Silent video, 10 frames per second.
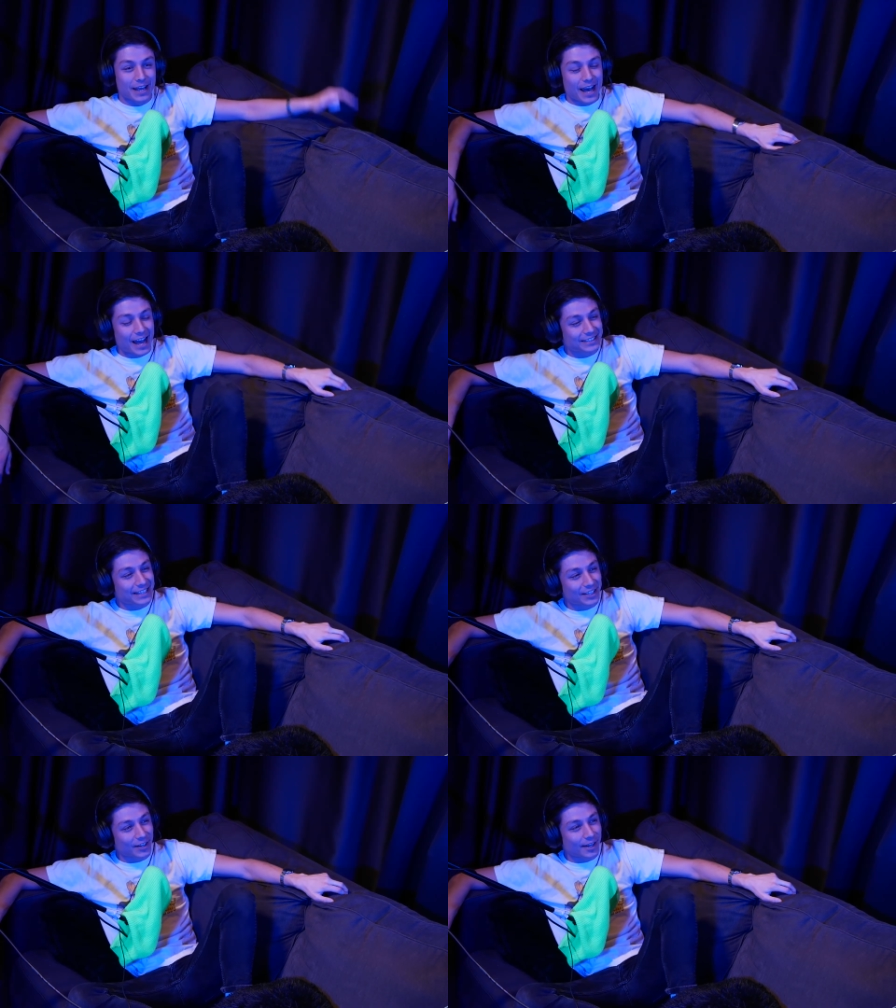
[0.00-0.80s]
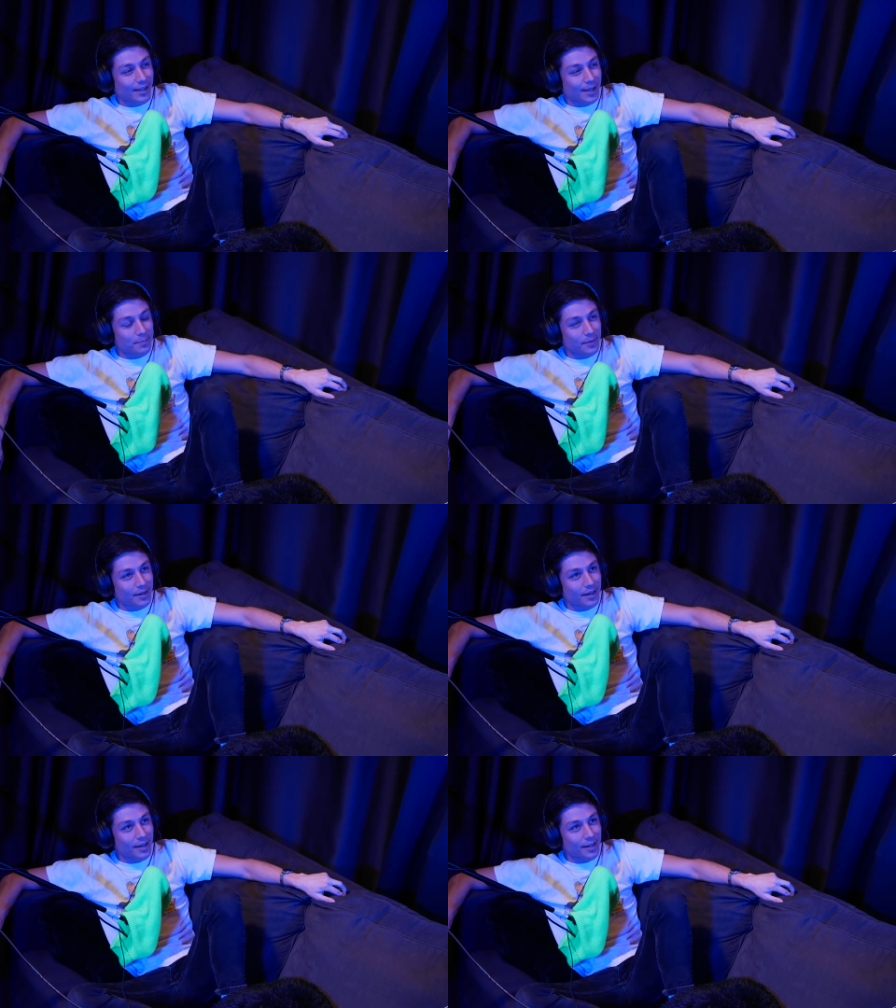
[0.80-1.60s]
I sent her a clip
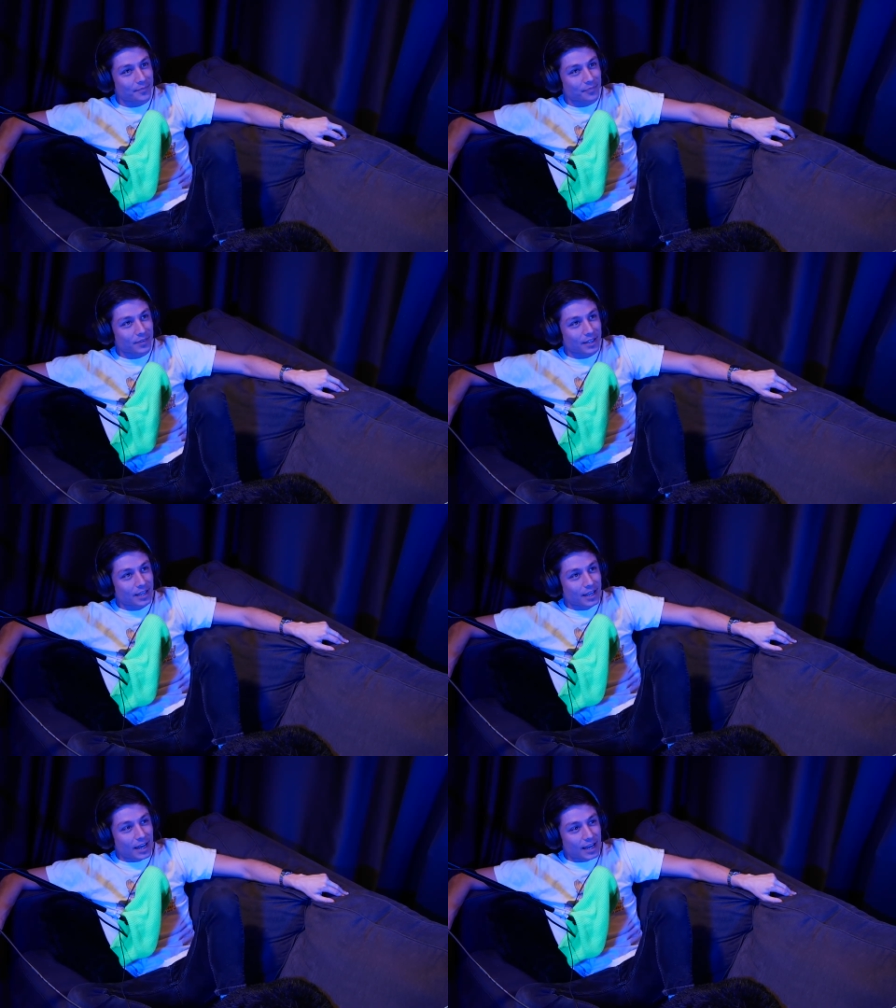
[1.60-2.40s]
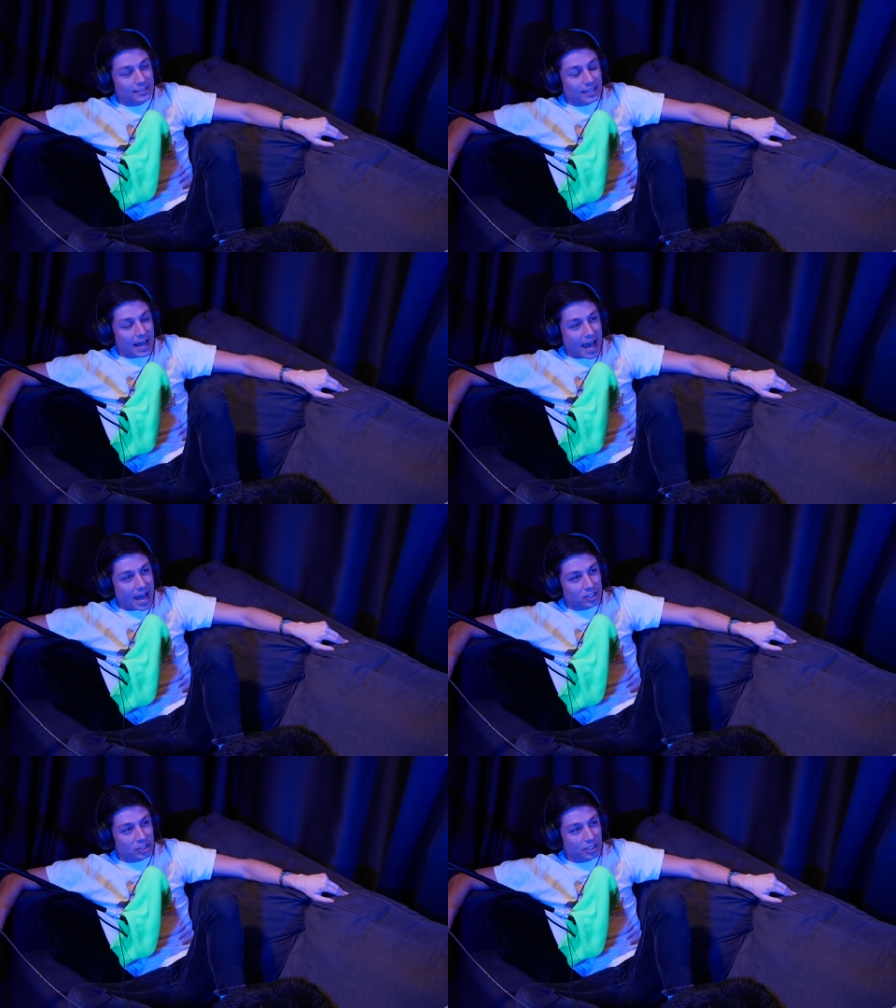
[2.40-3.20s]
uh, I sent
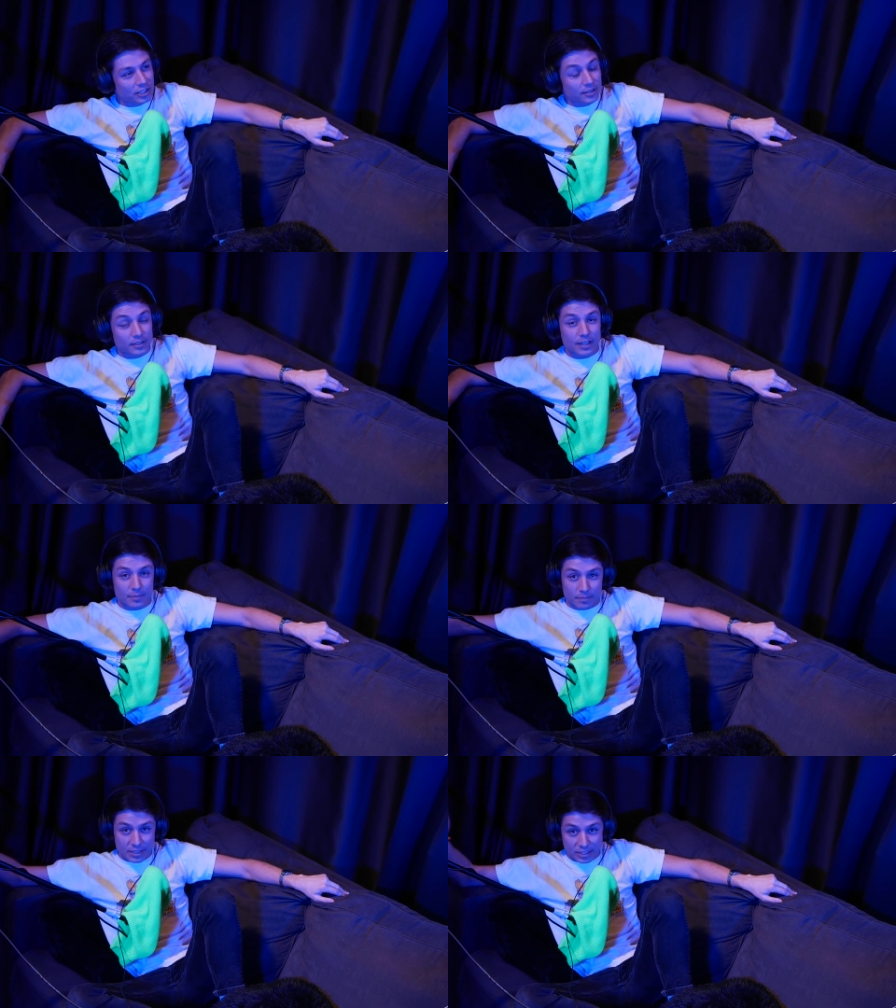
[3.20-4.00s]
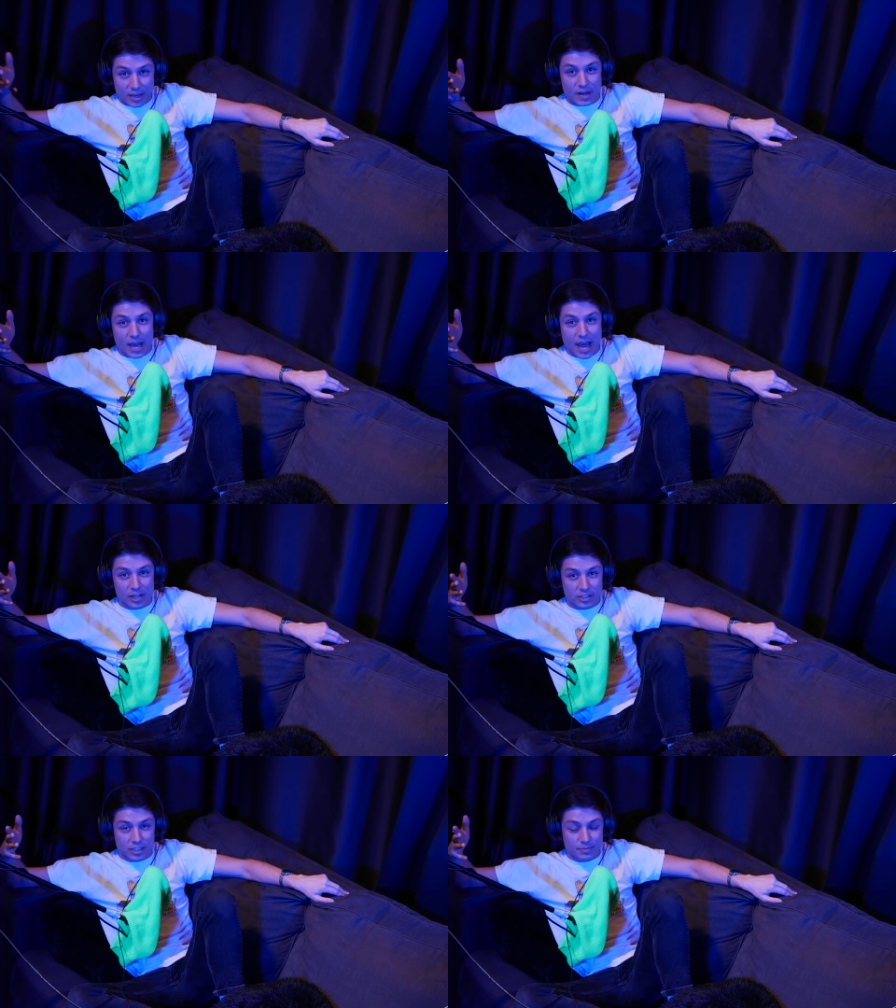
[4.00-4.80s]
Ashlyn. The, shout out
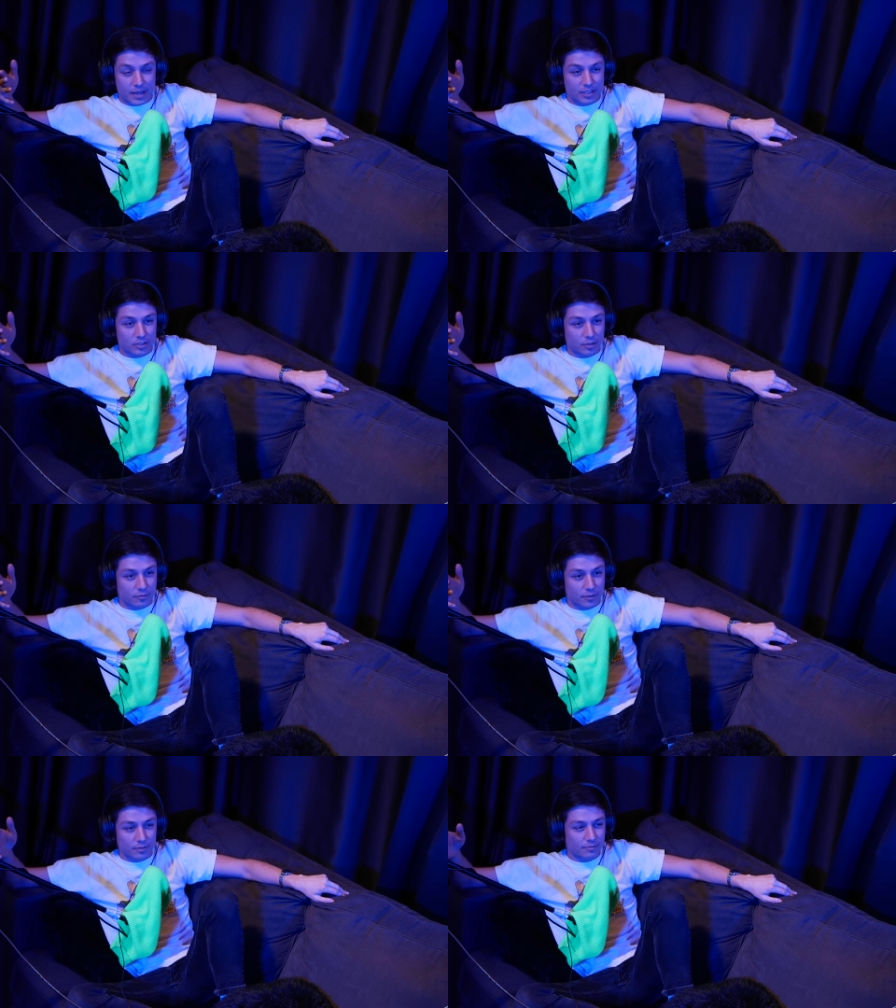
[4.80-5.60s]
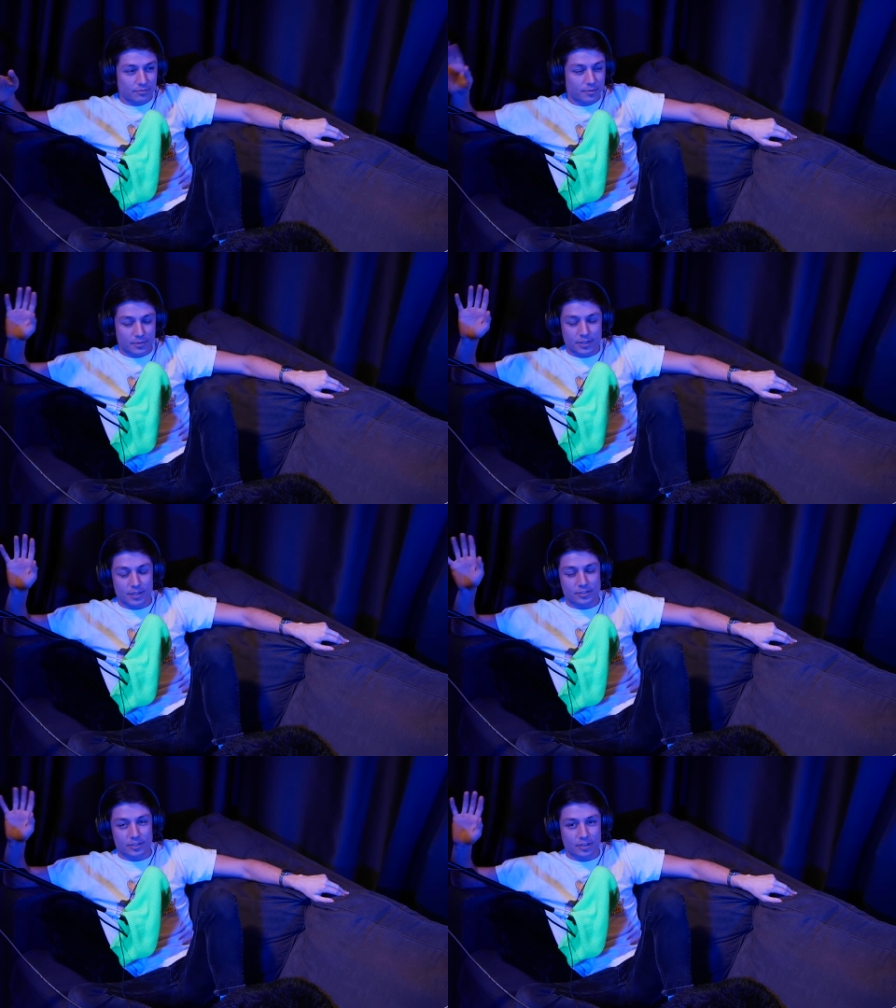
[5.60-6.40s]
Ashlyn. That's my ex girlfriend from
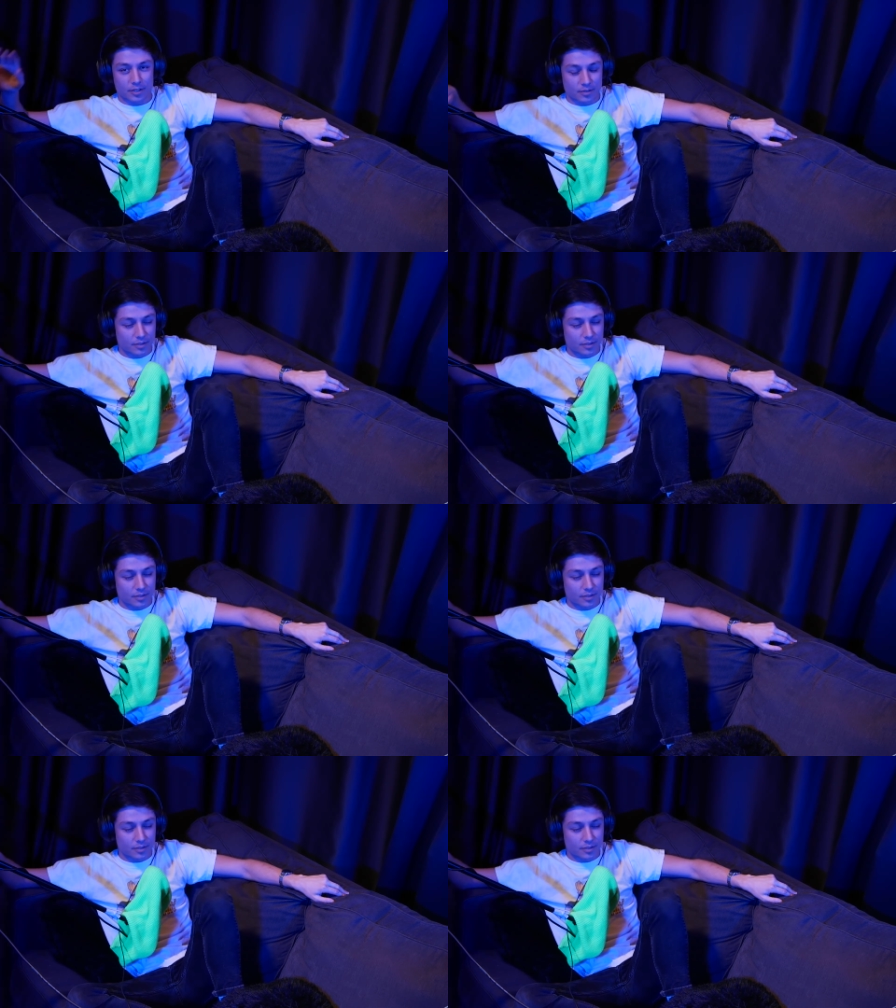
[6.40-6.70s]
years ago.